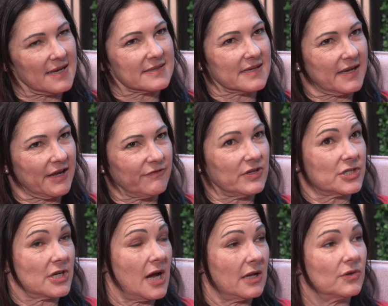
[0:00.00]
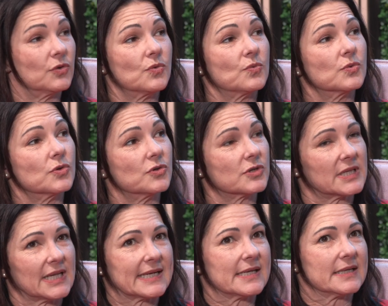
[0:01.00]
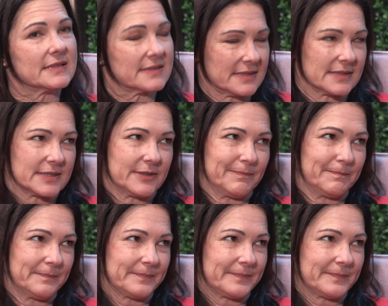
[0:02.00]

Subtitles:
as a heavy tile or wall cladding system?